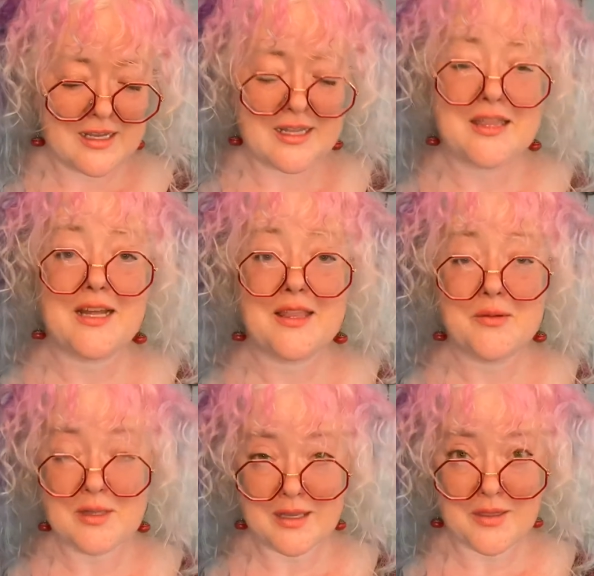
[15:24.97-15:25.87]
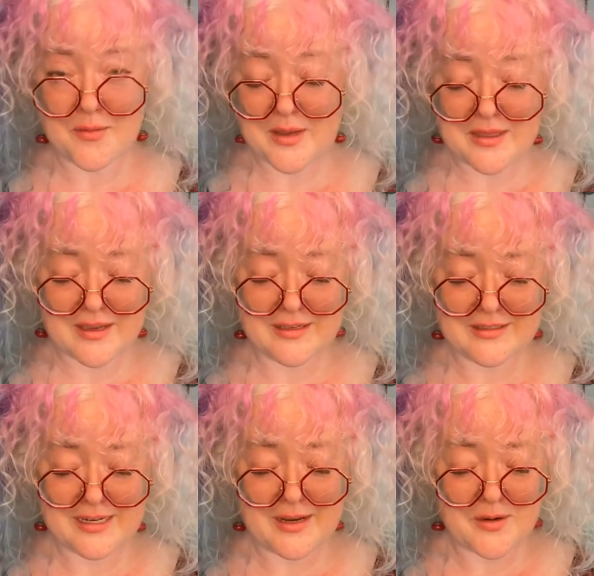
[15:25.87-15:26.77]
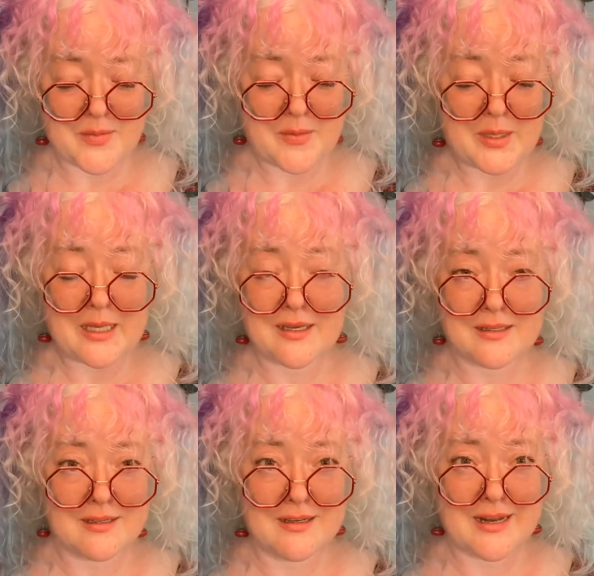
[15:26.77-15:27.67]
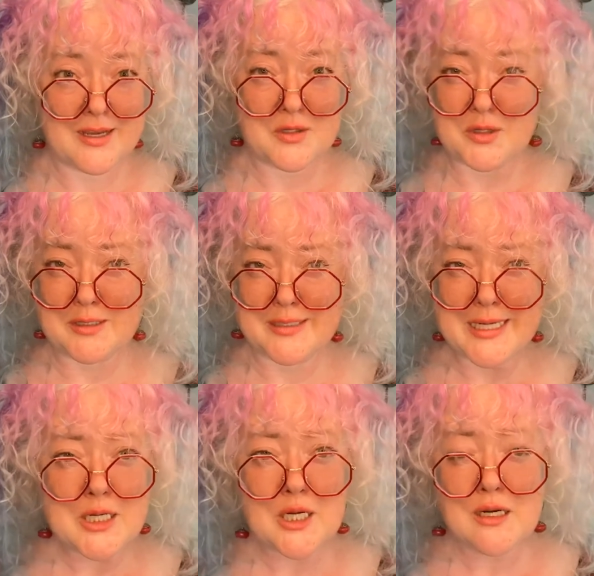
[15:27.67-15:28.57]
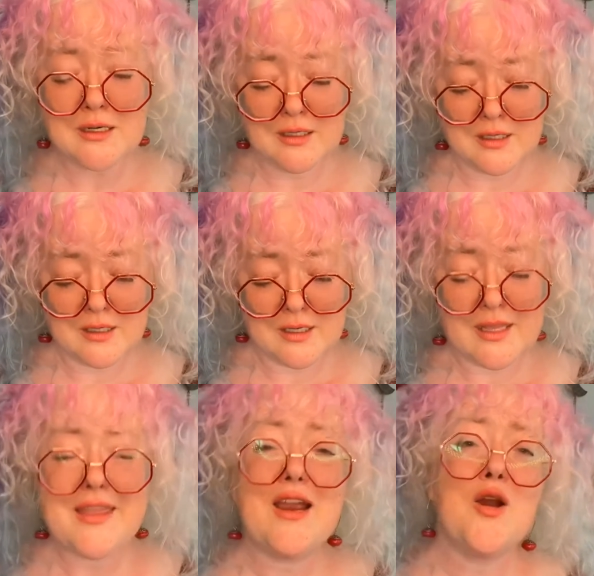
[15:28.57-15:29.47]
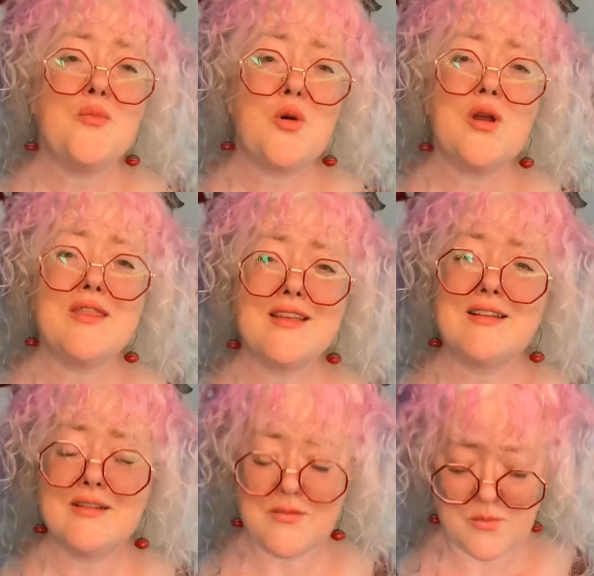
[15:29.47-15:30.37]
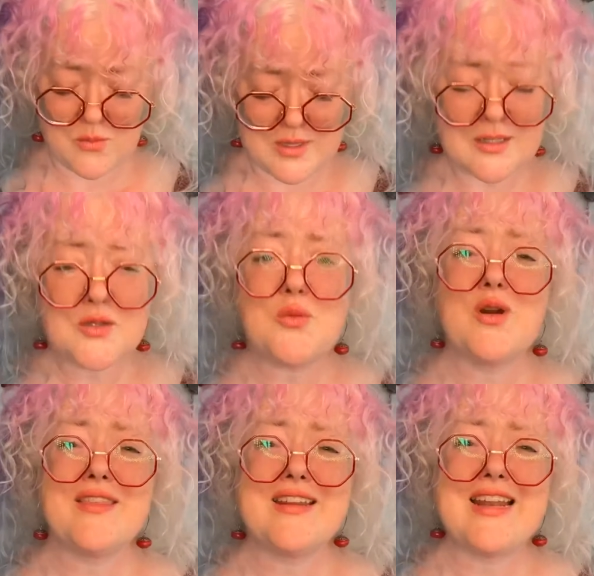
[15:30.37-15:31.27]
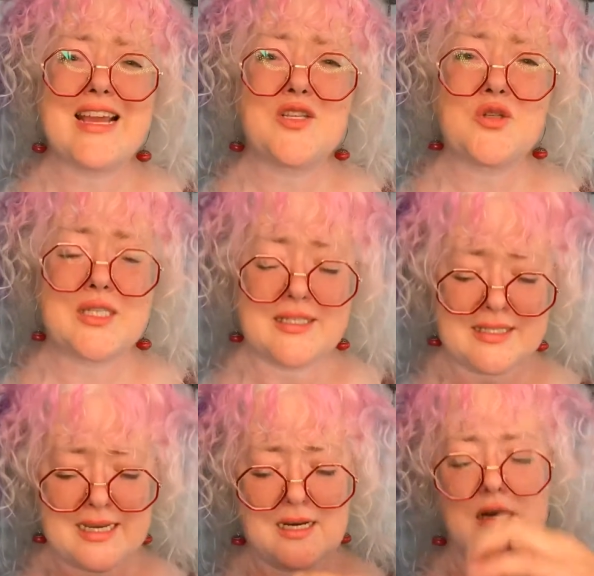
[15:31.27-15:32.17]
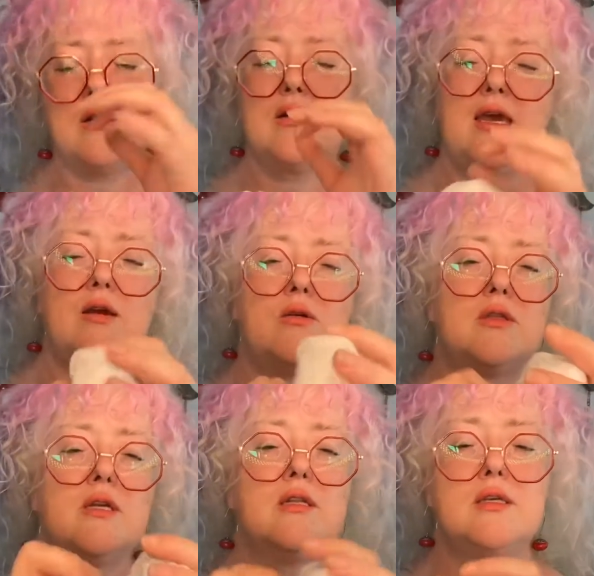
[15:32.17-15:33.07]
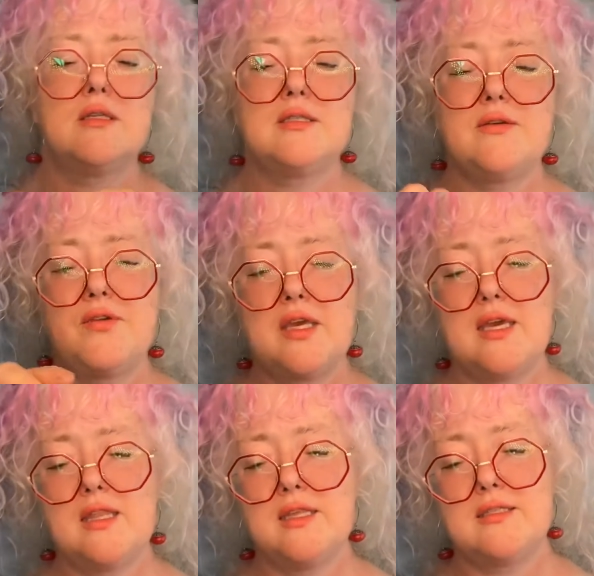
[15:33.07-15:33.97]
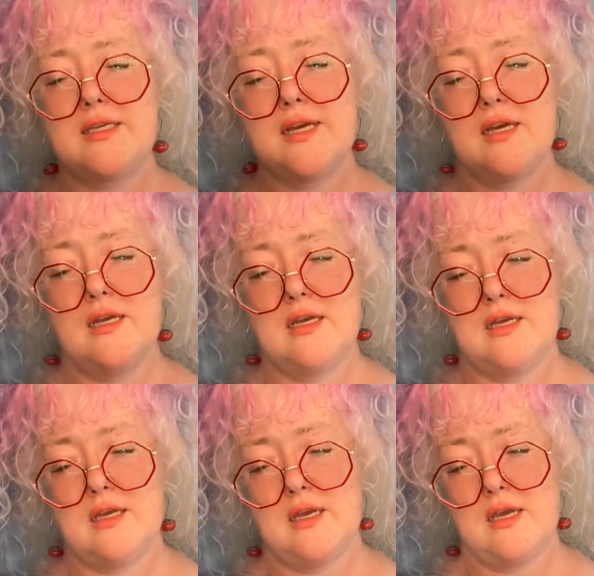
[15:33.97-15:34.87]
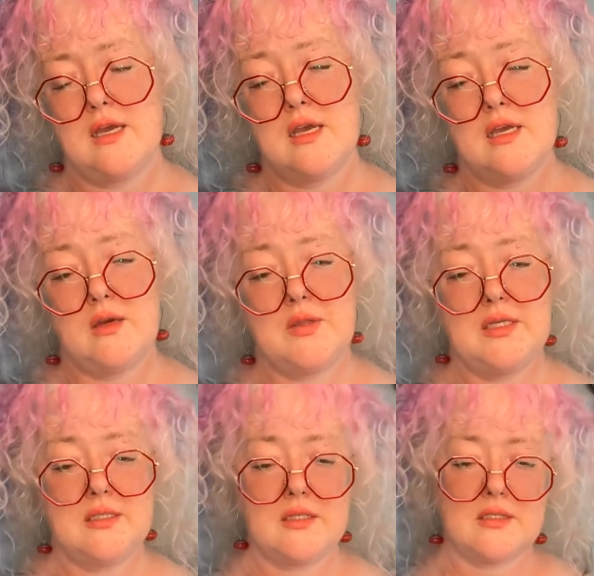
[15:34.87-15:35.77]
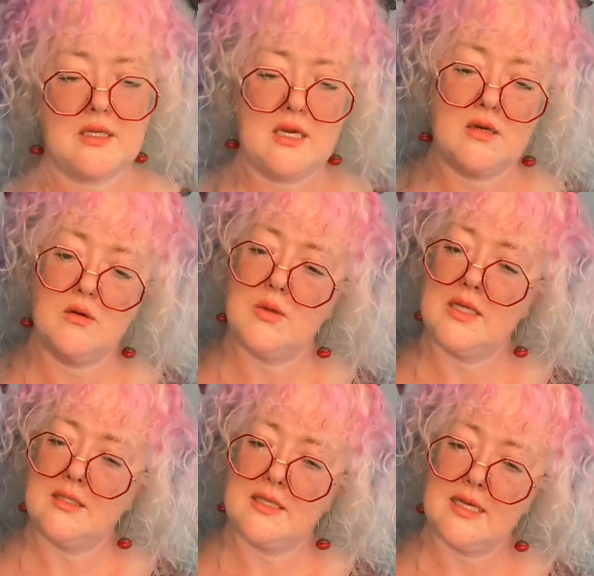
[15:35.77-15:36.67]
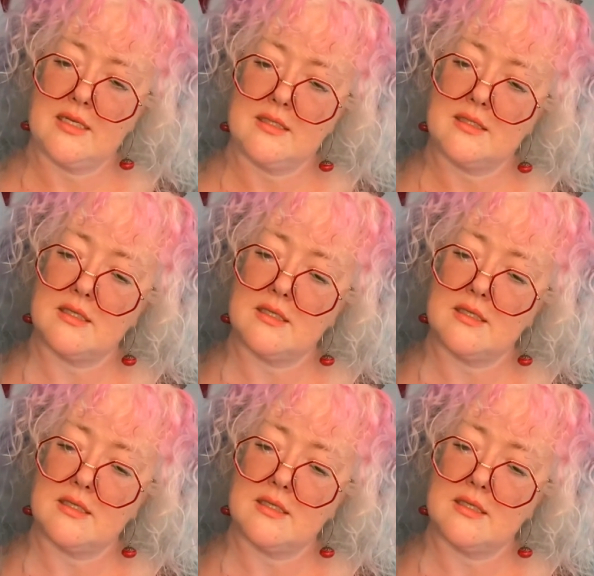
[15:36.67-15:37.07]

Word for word: I thought there were like three things in here and maybe like a, an extra sticker. There are more than, there's more than an extra sticker. Okay, hold on. Let's see if I can get this here. Oh, this looks cute. What is this?